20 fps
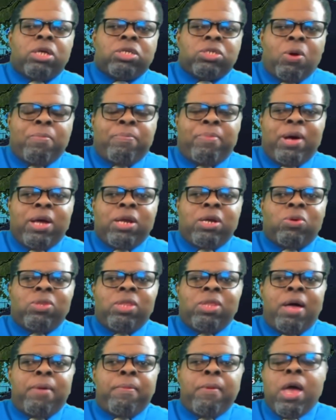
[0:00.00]
So
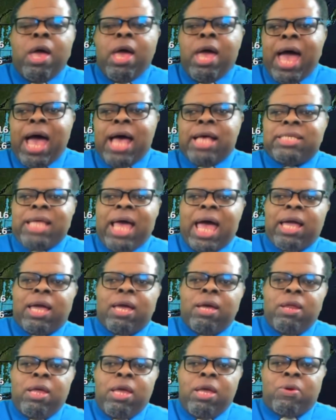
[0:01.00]
bundled up, as that
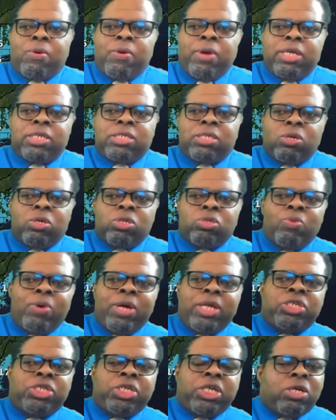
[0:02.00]
can increase those
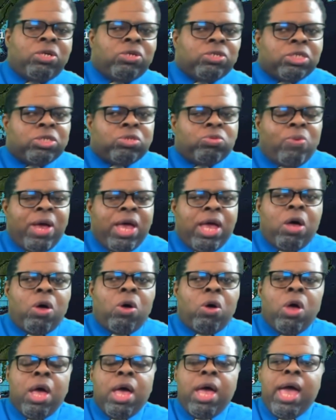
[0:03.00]
wind chills as
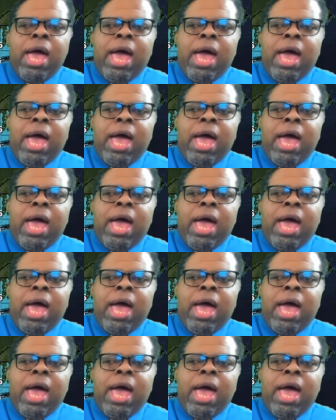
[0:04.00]
well